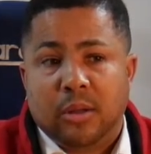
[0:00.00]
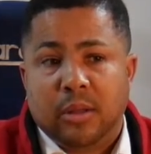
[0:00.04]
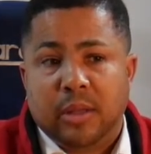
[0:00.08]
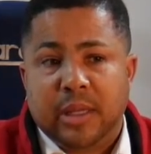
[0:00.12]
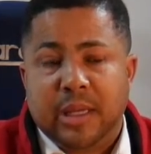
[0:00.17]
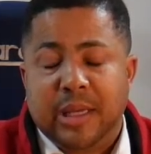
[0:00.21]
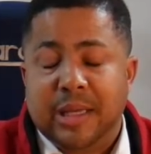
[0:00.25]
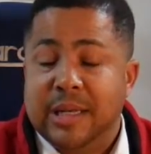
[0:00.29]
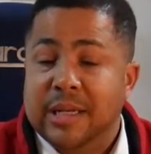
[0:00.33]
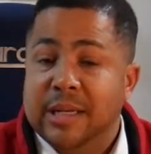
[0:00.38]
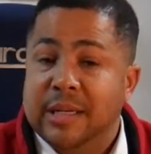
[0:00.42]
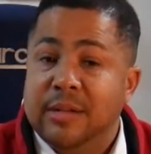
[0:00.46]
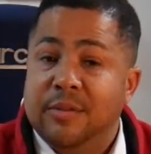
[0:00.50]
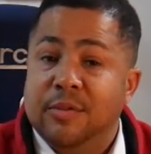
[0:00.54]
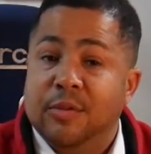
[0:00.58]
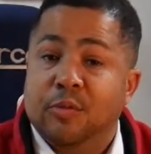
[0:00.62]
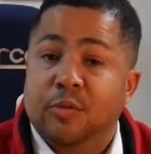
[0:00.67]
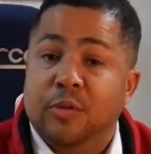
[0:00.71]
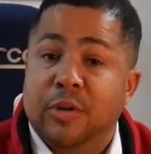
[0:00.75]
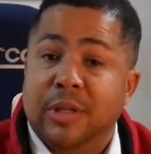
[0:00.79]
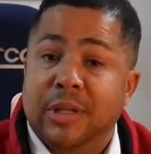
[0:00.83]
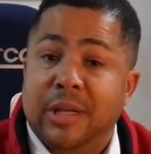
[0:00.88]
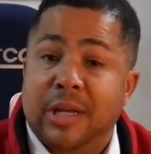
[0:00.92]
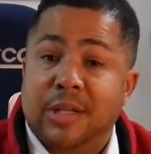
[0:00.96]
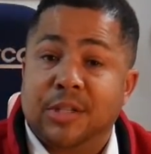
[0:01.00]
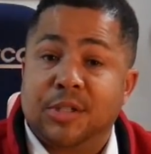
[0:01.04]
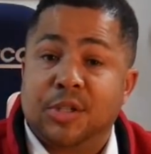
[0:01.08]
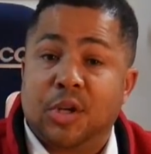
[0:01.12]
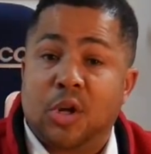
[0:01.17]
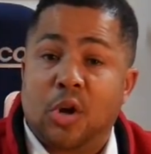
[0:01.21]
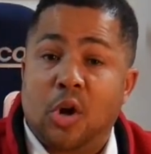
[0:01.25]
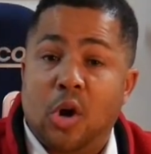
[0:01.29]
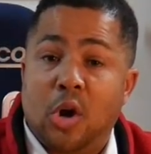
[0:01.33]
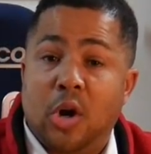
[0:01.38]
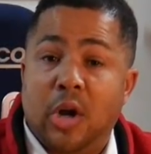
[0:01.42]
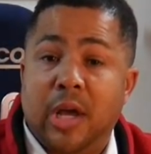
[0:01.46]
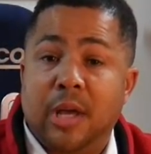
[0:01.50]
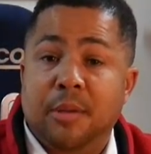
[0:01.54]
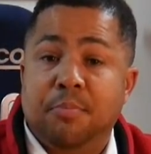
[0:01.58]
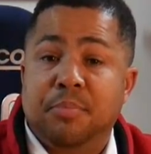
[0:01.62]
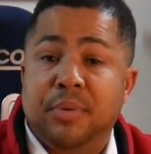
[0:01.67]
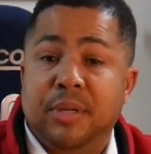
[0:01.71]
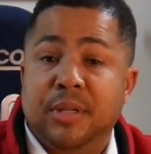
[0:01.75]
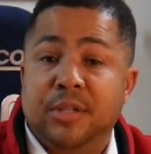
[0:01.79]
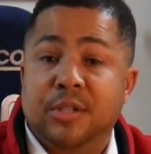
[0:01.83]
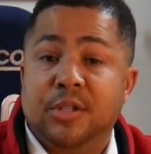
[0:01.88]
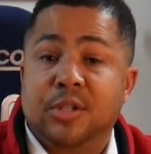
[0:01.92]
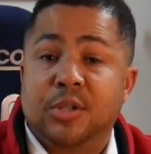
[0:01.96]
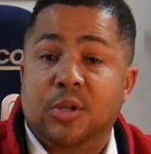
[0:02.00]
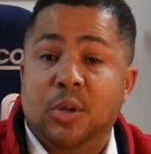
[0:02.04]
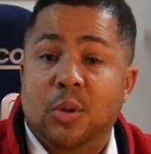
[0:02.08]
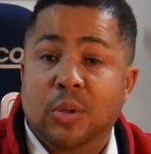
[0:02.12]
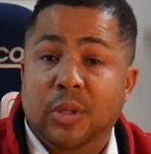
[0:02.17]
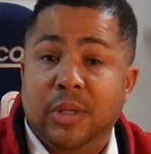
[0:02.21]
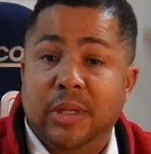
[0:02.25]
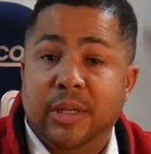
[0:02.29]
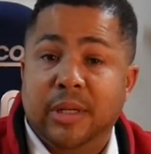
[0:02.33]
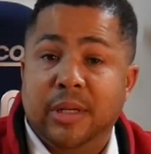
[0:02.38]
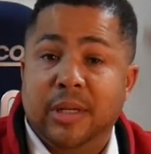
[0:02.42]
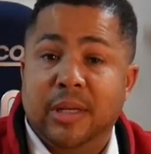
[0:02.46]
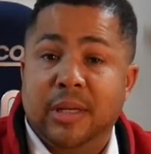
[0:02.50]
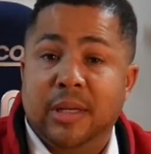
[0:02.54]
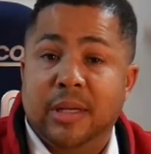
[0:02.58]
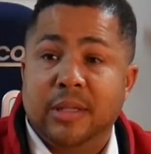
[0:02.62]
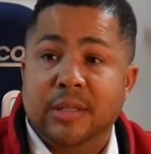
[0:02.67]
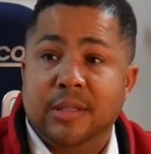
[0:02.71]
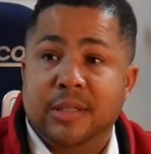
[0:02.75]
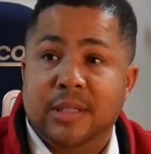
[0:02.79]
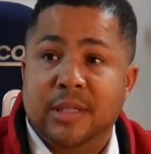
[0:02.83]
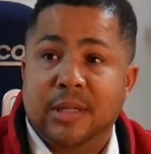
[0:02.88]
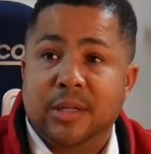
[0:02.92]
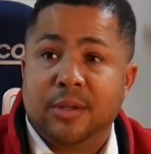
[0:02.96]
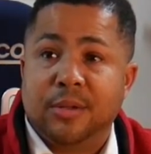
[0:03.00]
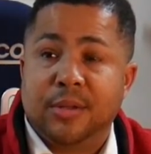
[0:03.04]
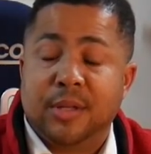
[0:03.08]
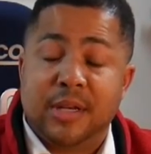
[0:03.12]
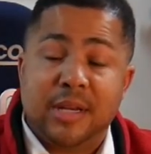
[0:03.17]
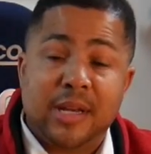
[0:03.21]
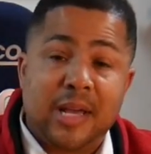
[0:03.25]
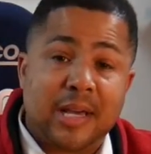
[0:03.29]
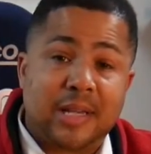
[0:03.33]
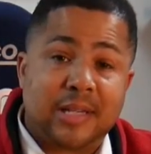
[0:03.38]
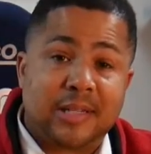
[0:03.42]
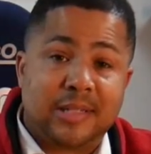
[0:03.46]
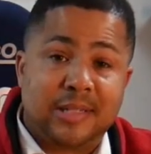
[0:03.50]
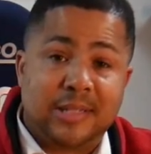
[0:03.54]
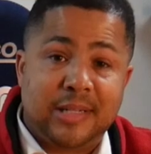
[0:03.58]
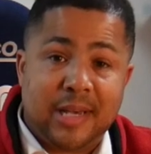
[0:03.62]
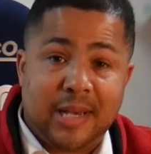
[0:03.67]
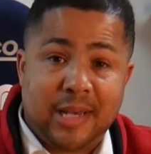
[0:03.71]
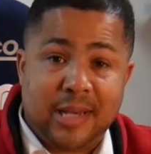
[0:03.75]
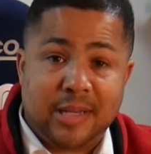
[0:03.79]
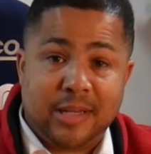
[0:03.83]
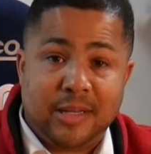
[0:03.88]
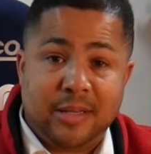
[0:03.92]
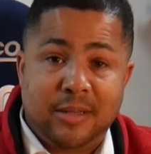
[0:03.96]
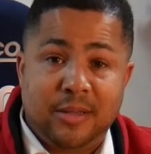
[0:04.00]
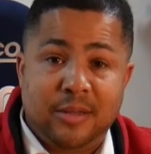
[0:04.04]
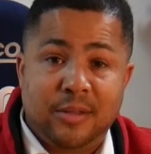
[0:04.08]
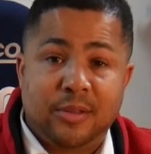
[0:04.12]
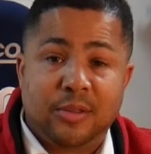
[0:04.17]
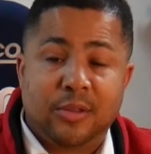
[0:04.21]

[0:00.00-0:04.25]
He didn't even realize the car had been stolen until the next day.